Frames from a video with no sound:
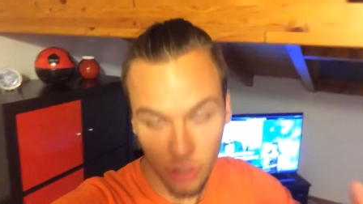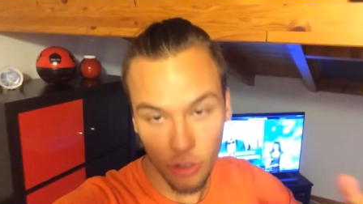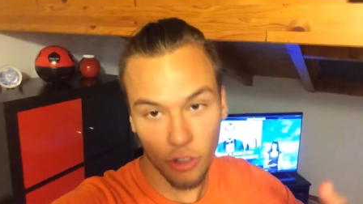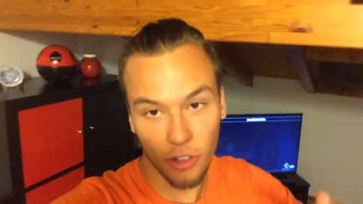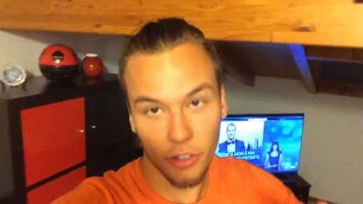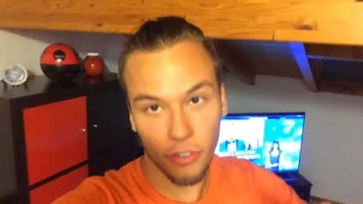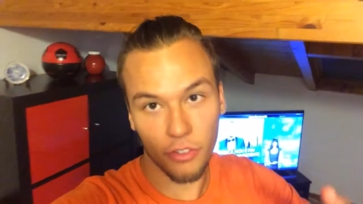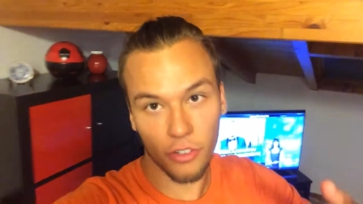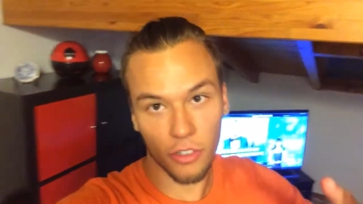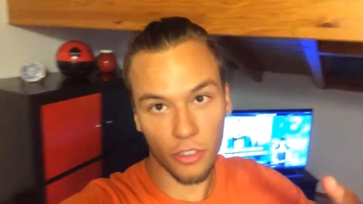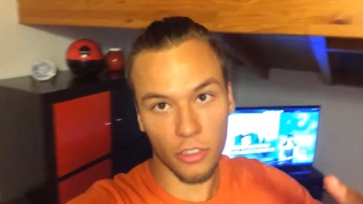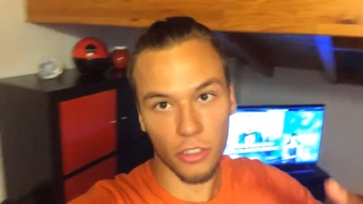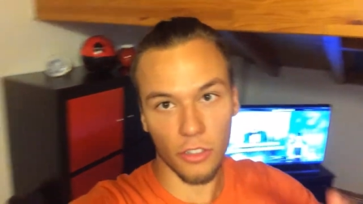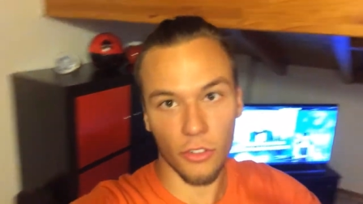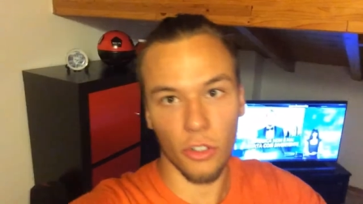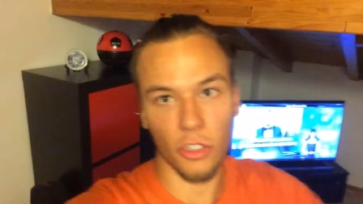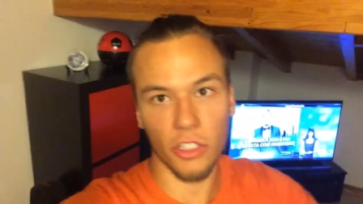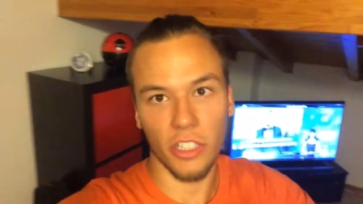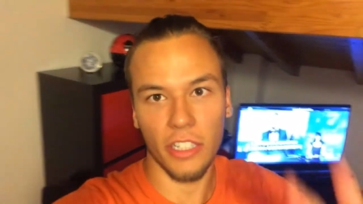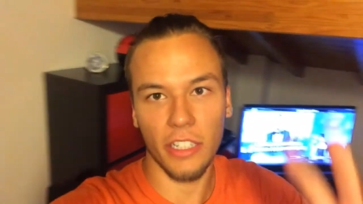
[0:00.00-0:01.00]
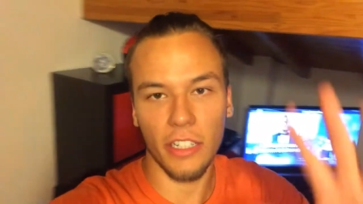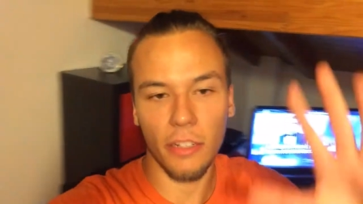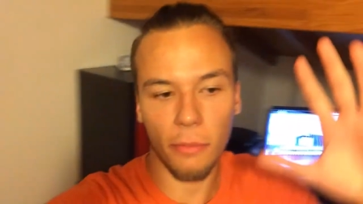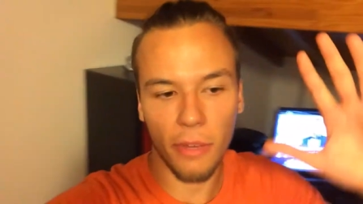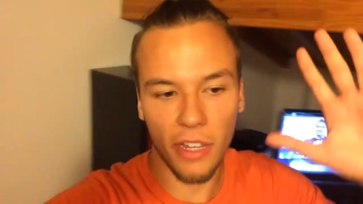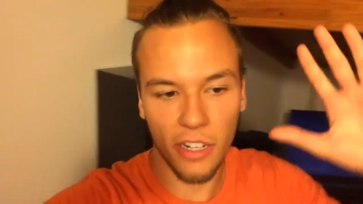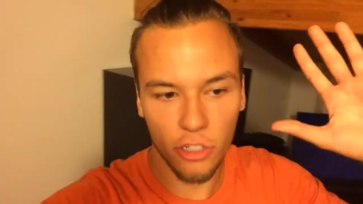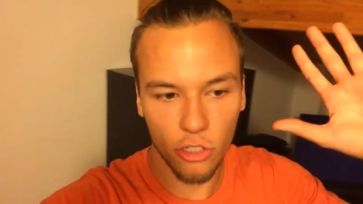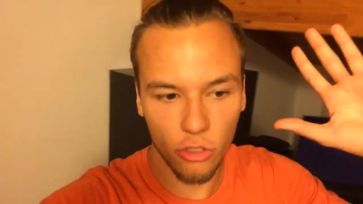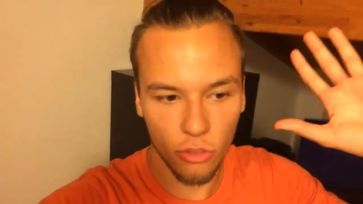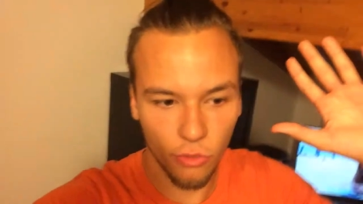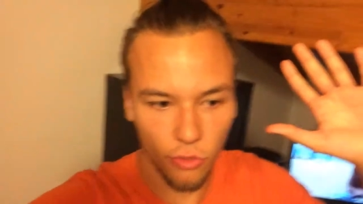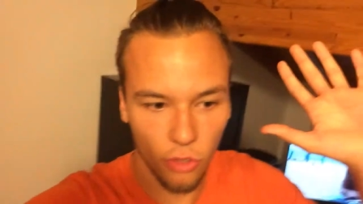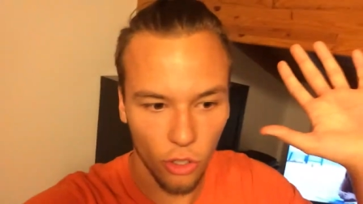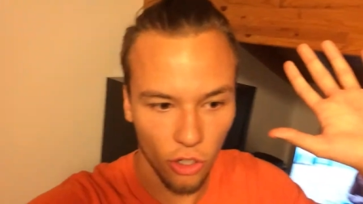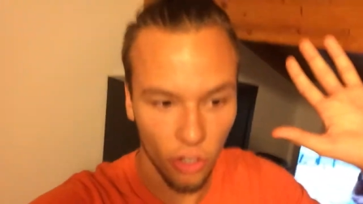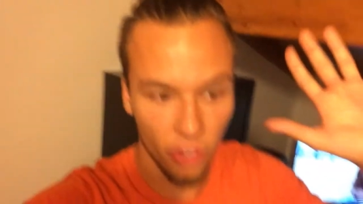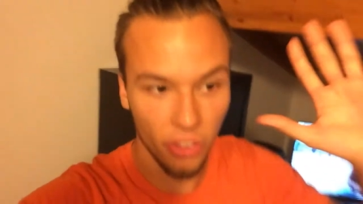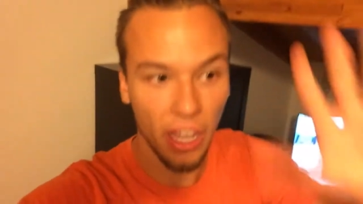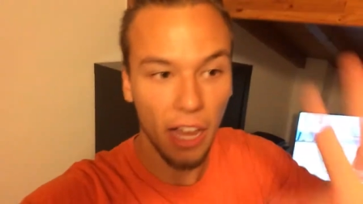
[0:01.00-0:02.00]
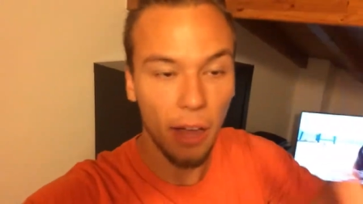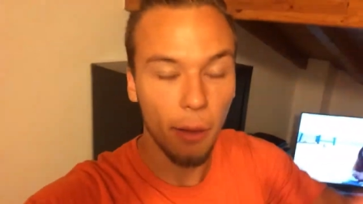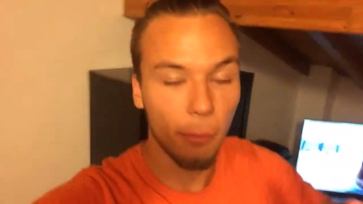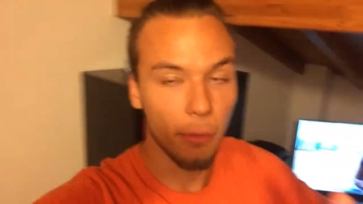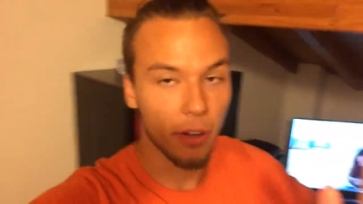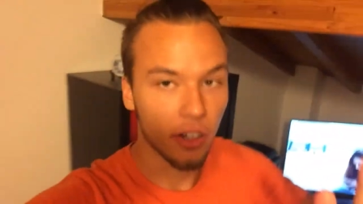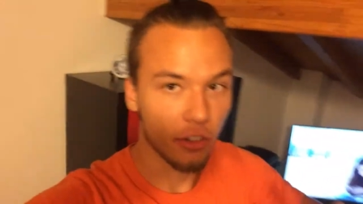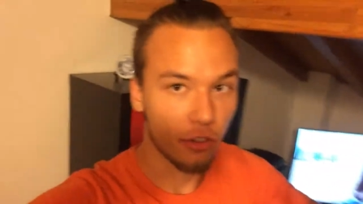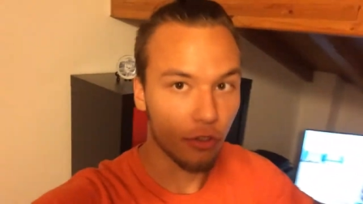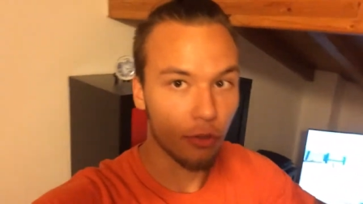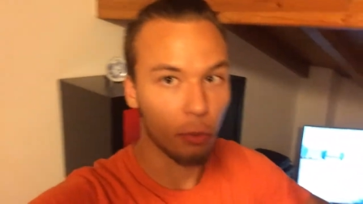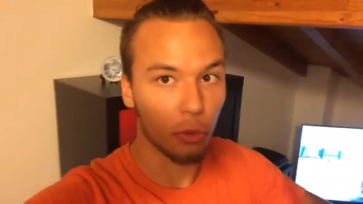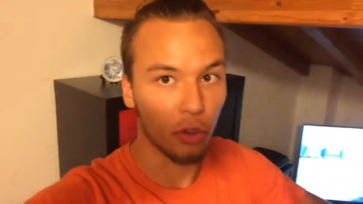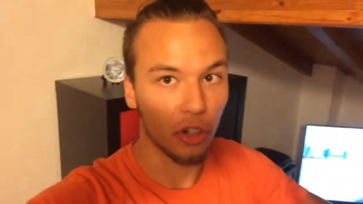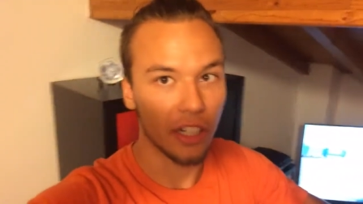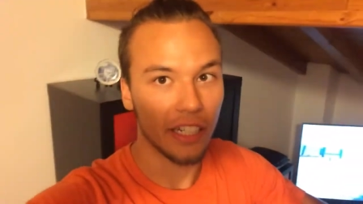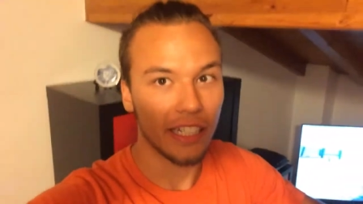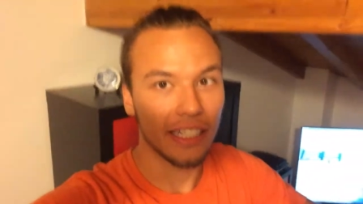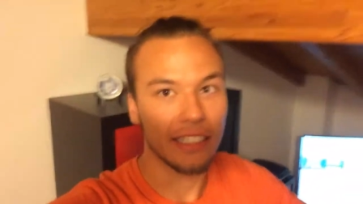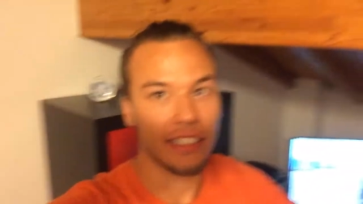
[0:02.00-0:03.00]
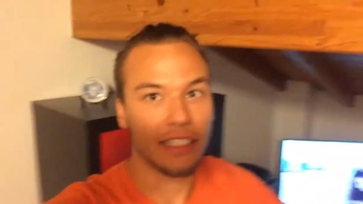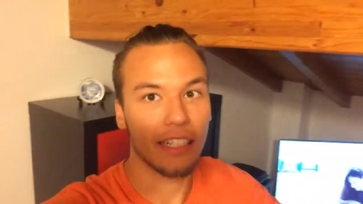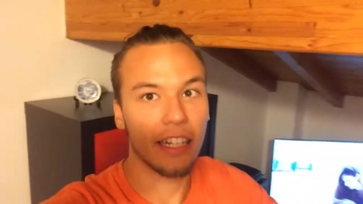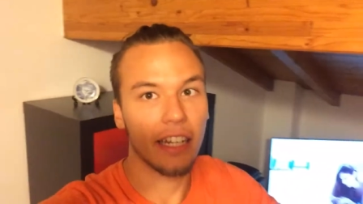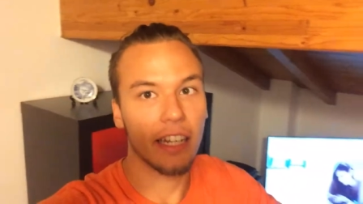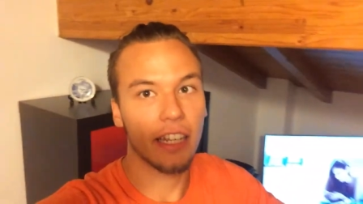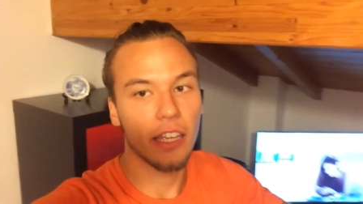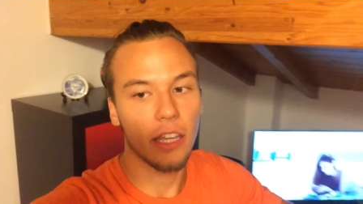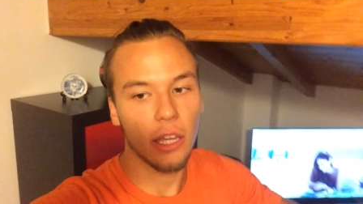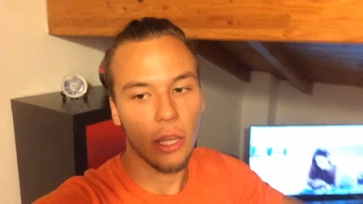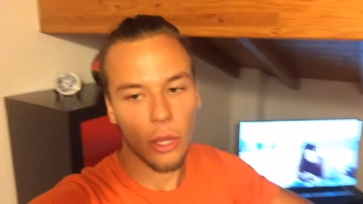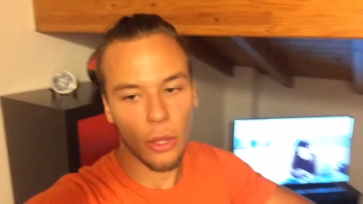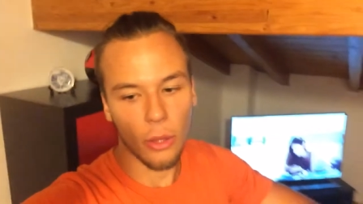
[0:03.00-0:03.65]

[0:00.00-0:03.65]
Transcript: sorry, first of all, that I didn't manage to vlog that much from what I did today,